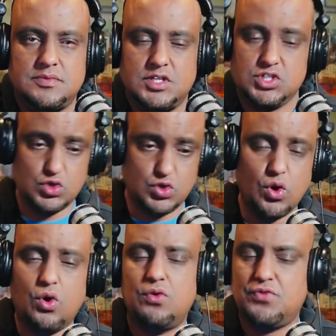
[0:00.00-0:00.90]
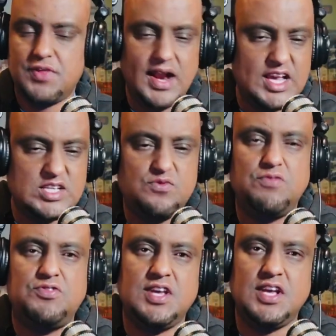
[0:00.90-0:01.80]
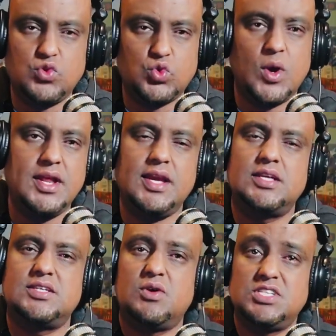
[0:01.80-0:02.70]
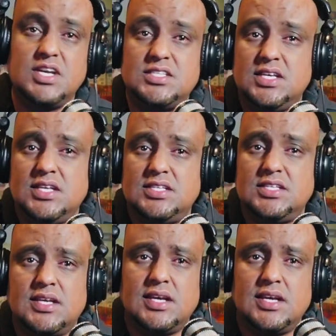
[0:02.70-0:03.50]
As you know, for the last 15 to 20 years, our Gen Zs